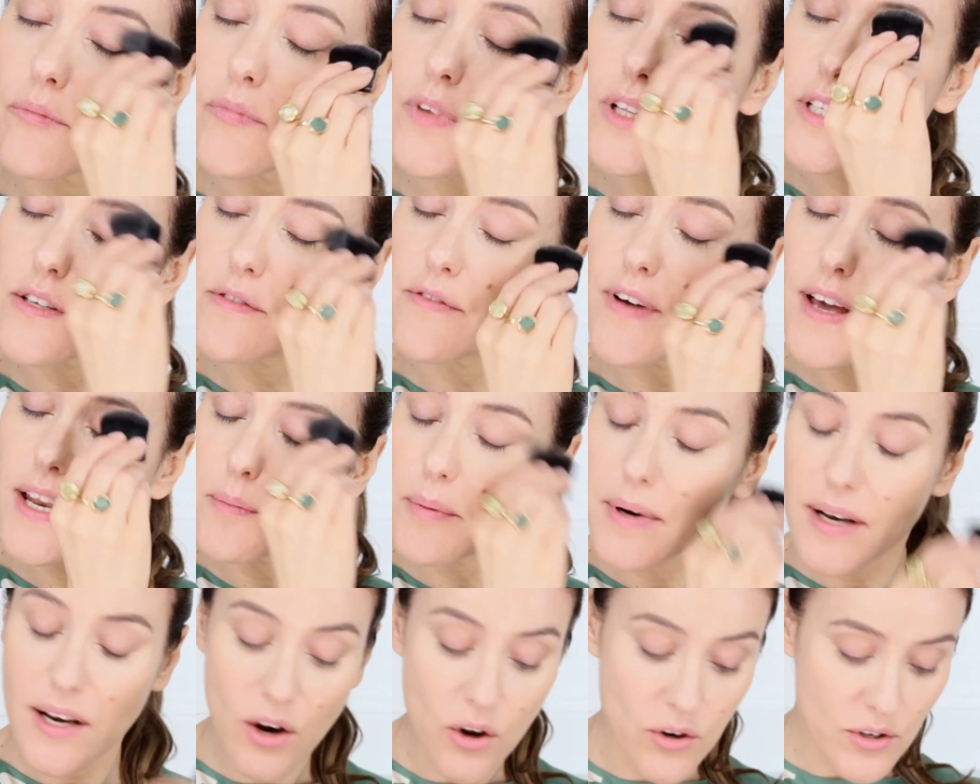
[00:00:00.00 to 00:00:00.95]
It's
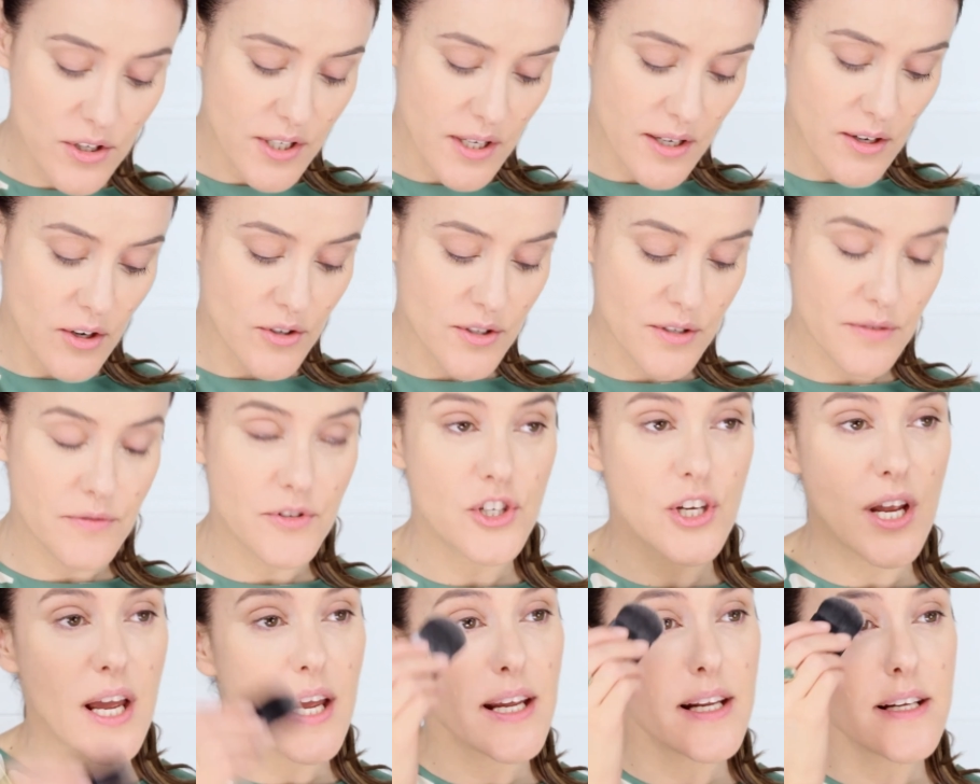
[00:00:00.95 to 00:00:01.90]
available in lots and lots of
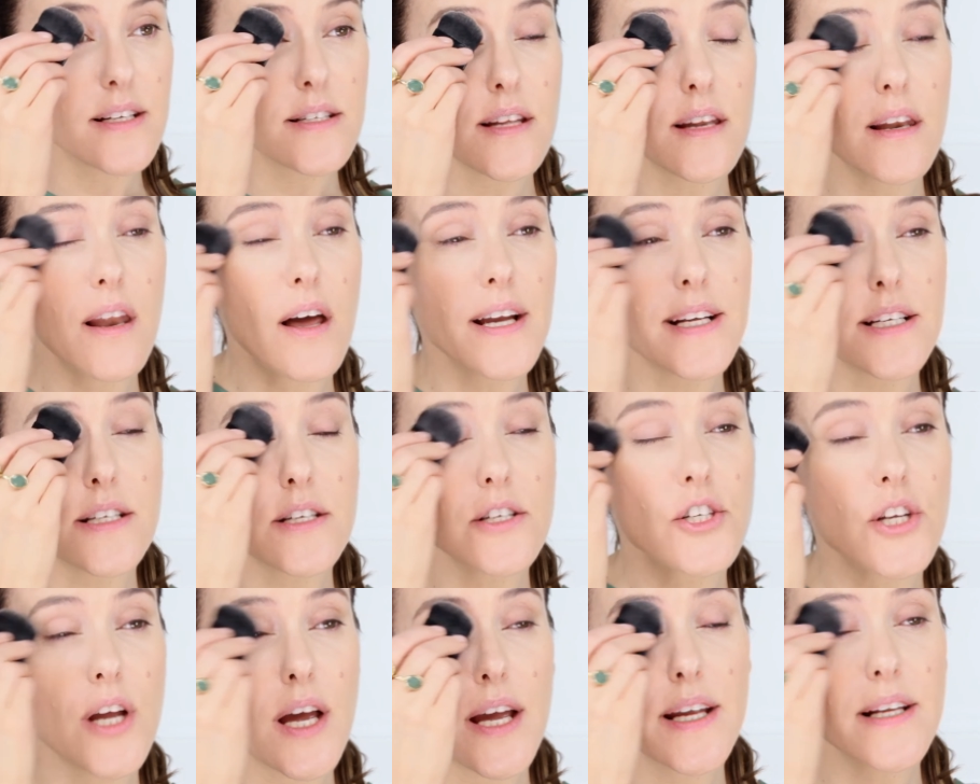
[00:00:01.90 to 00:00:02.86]
shades. The lighter
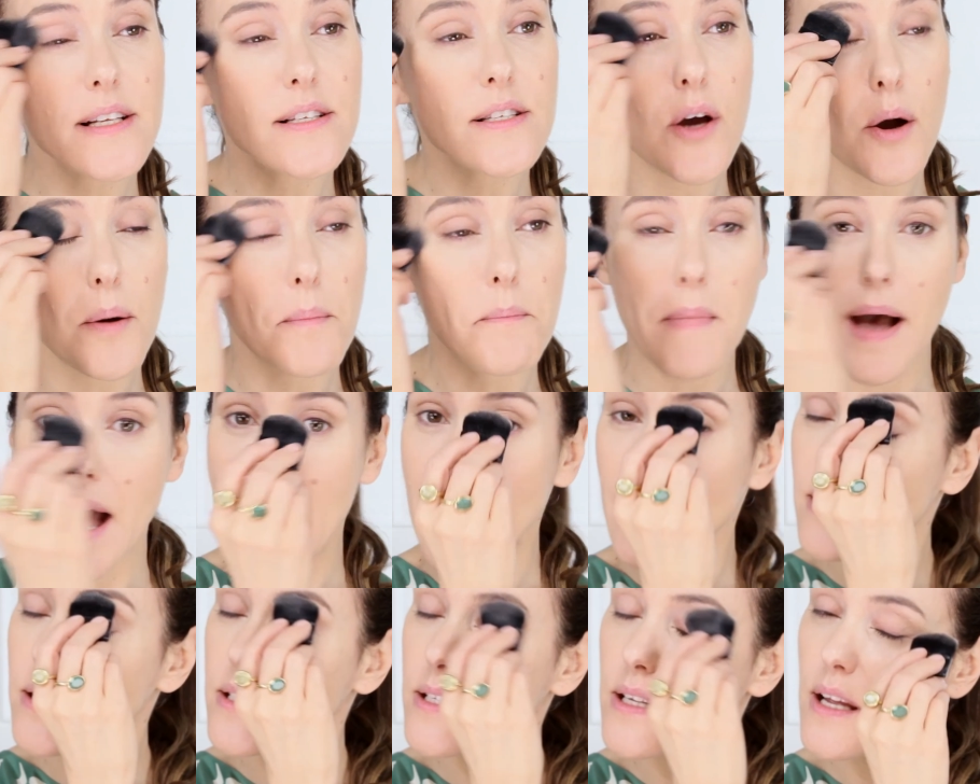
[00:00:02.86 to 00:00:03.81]
shades are
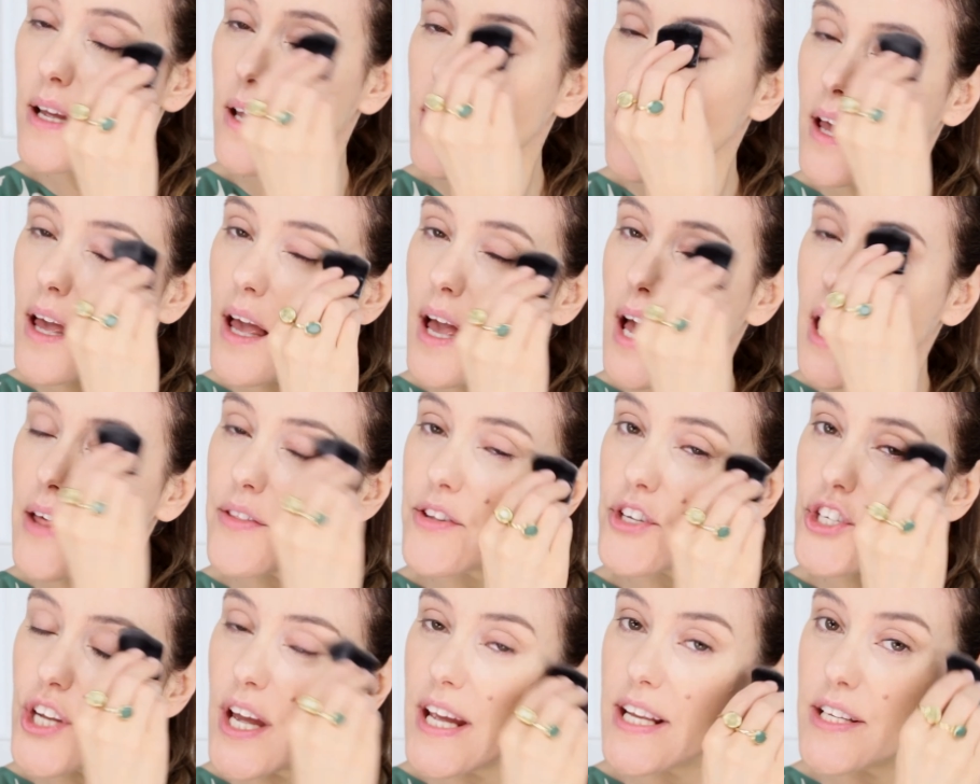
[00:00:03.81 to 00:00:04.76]
matte and the
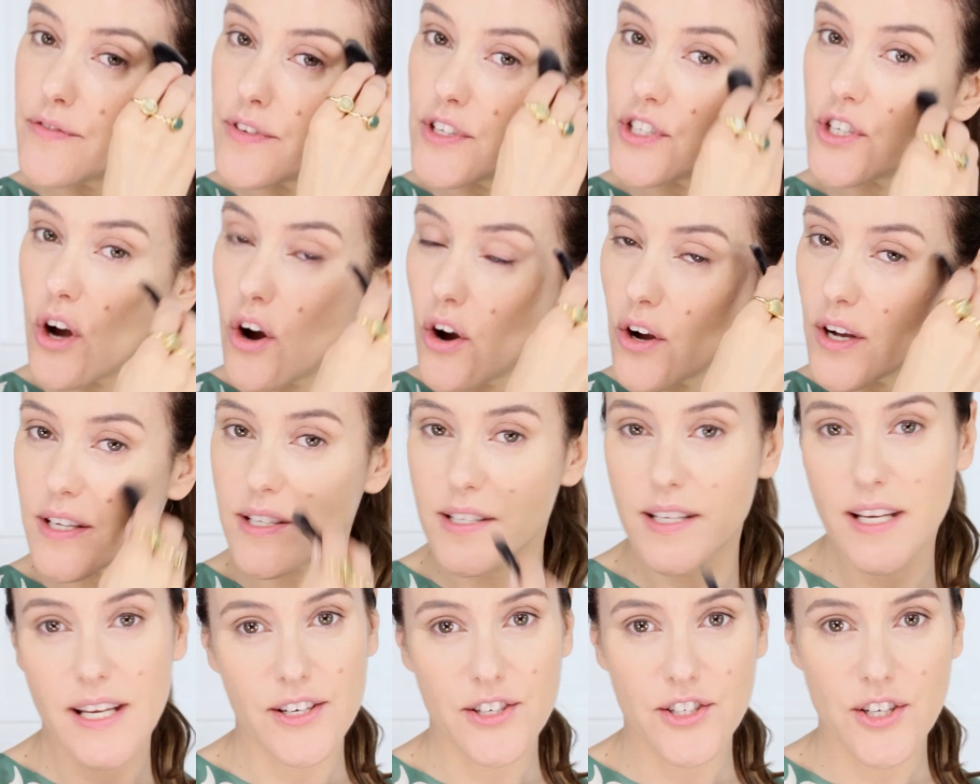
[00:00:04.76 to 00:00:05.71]
shades for darker
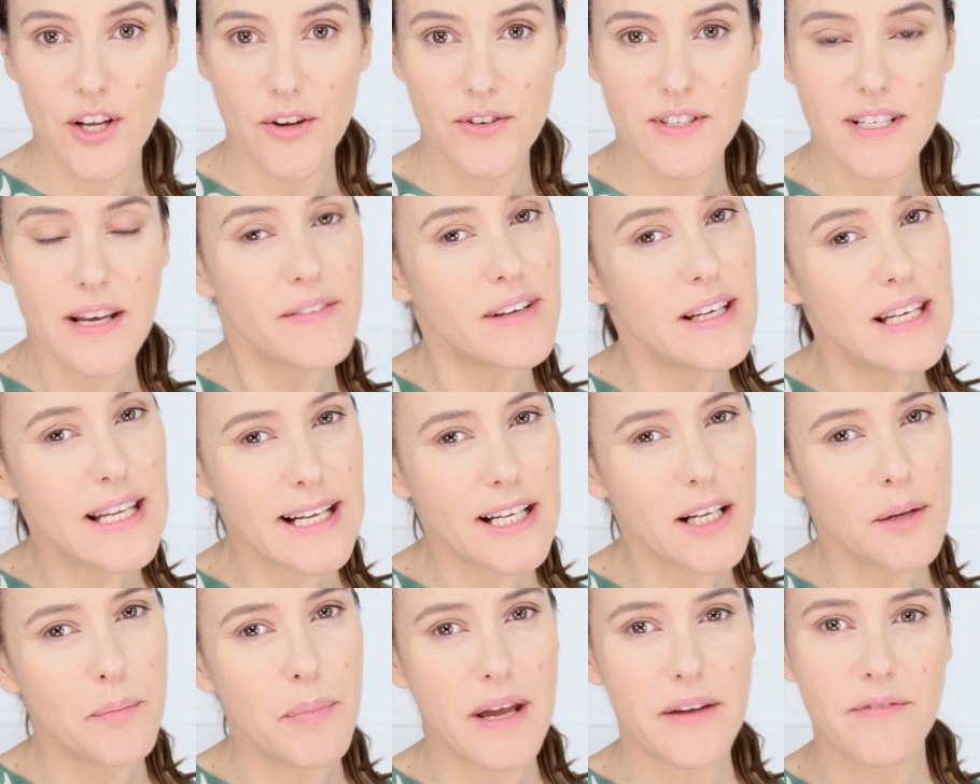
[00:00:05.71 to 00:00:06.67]
skin tones have a
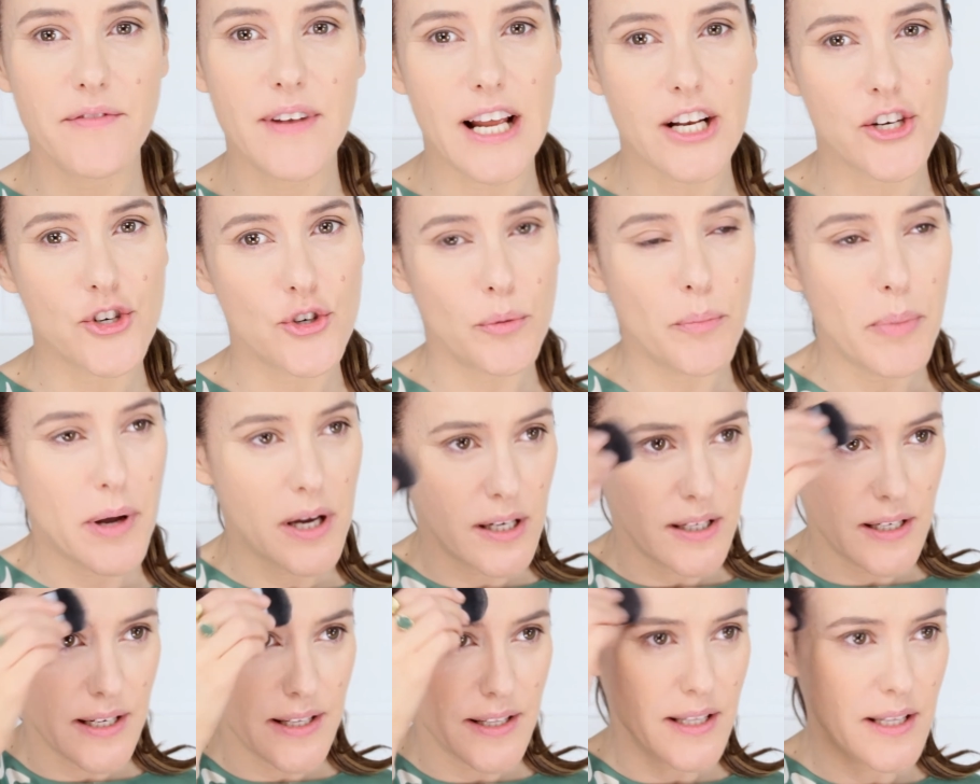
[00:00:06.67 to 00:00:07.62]
little bit of natural
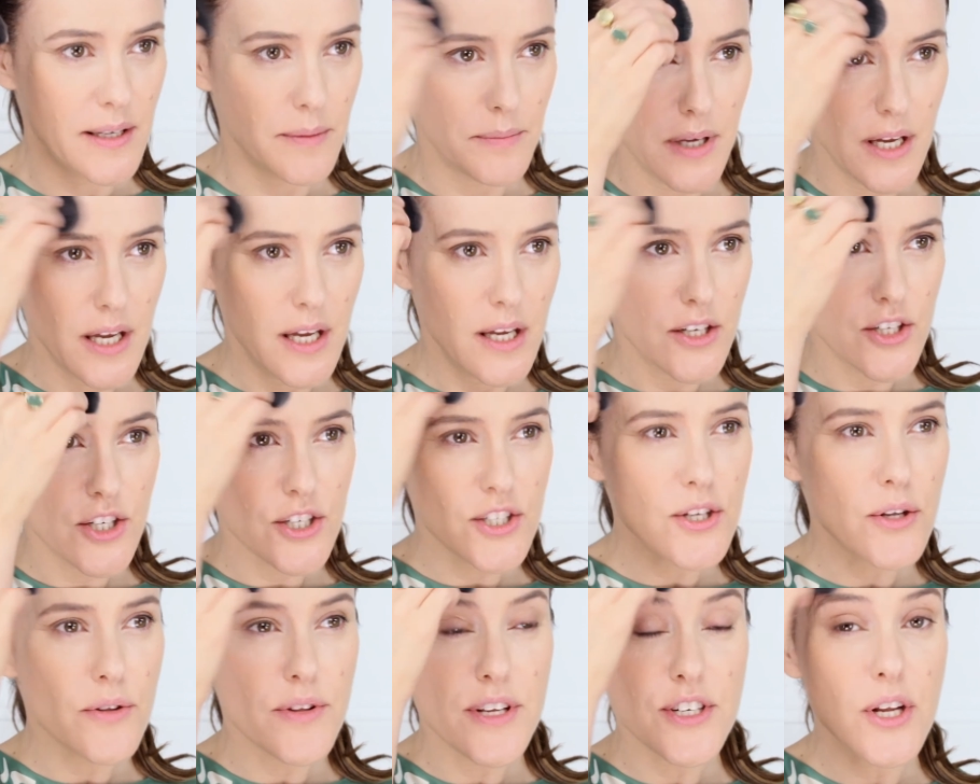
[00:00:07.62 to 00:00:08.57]
pearl in them just
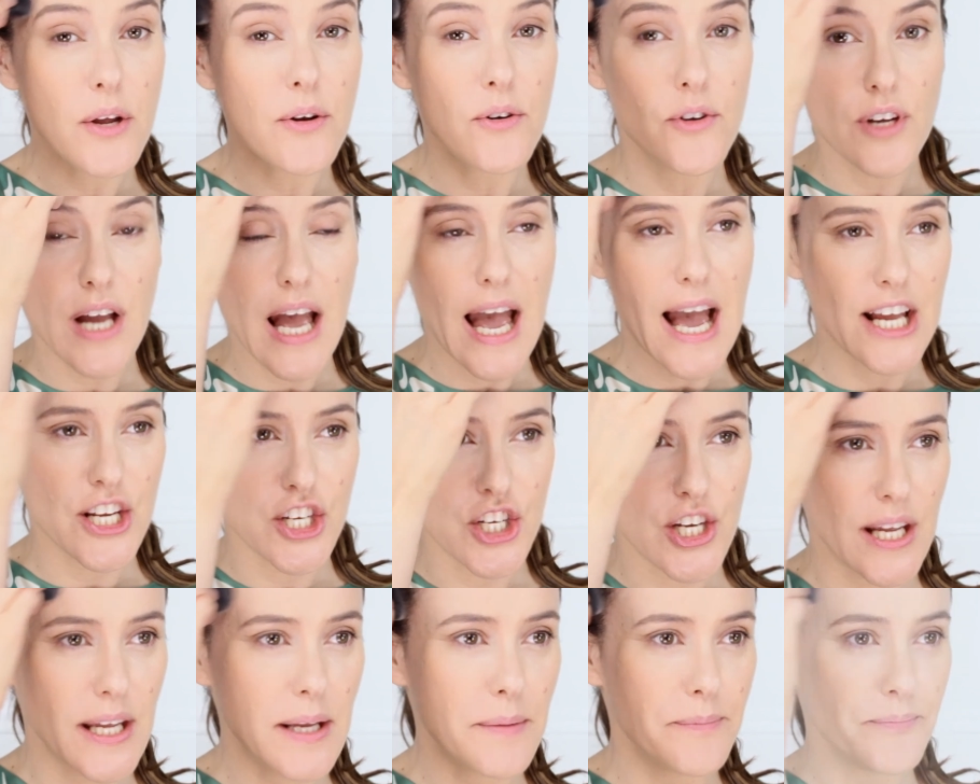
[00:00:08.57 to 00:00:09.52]
so they don't look
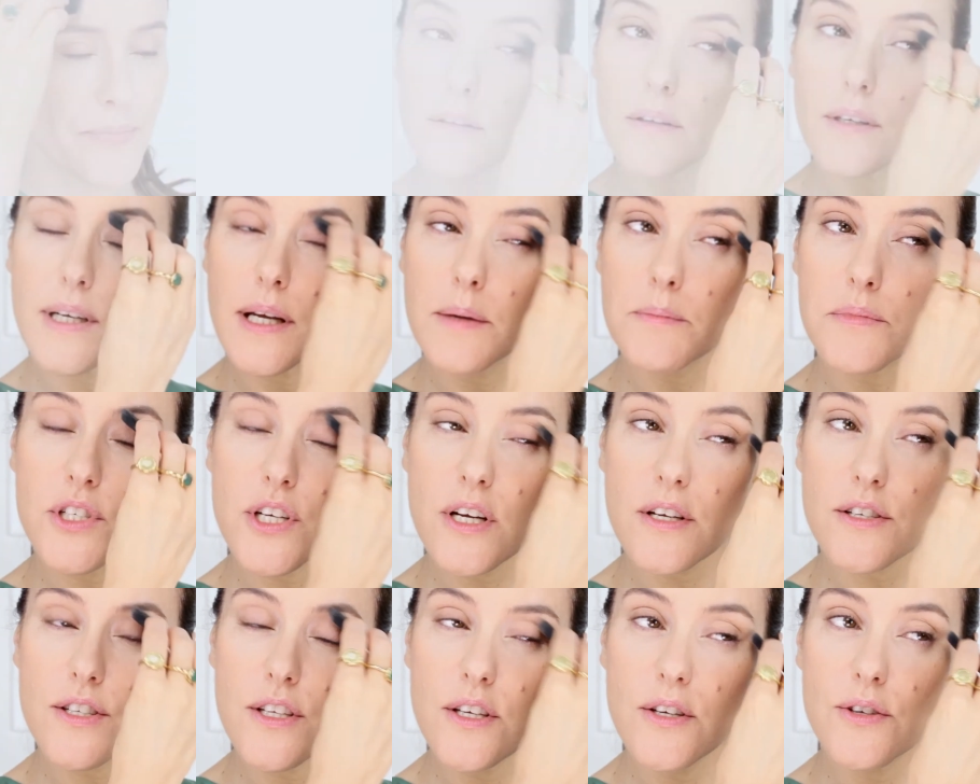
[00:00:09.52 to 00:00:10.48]
ashy. And I'm
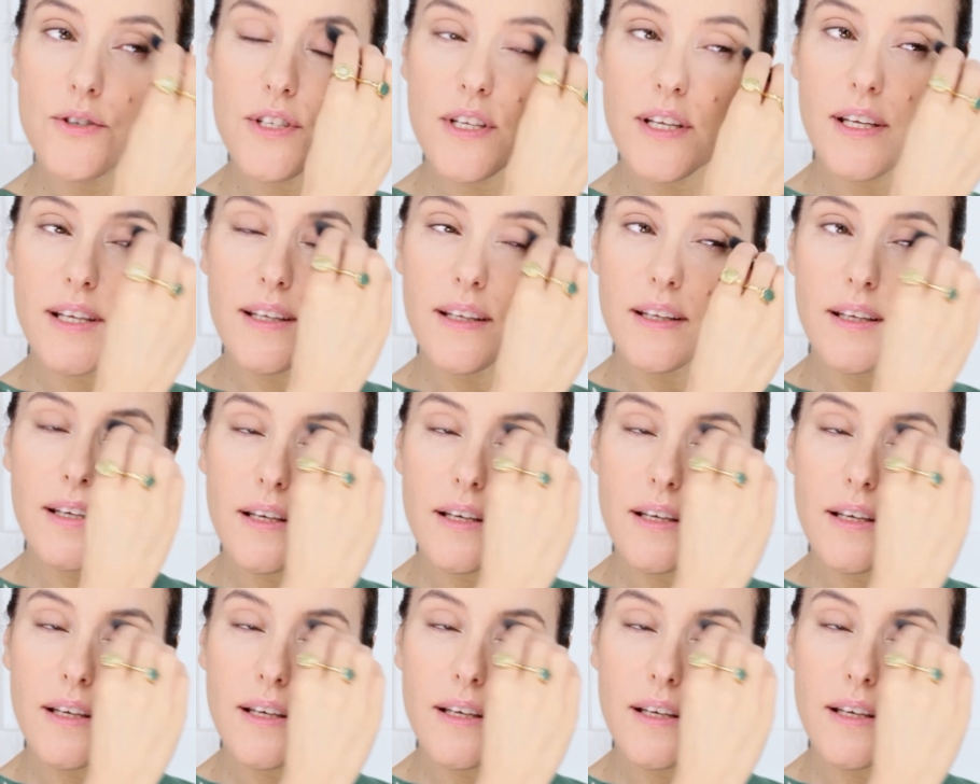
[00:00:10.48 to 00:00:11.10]
just using